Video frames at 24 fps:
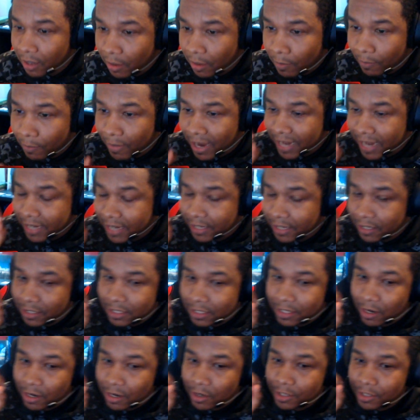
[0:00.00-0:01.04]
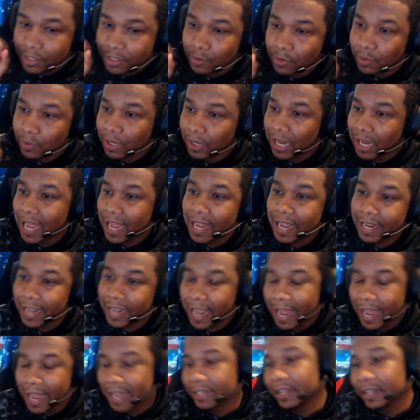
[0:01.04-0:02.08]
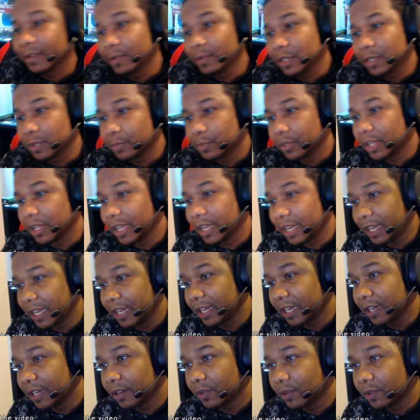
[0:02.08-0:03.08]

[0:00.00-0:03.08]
might start to lag as I was playing,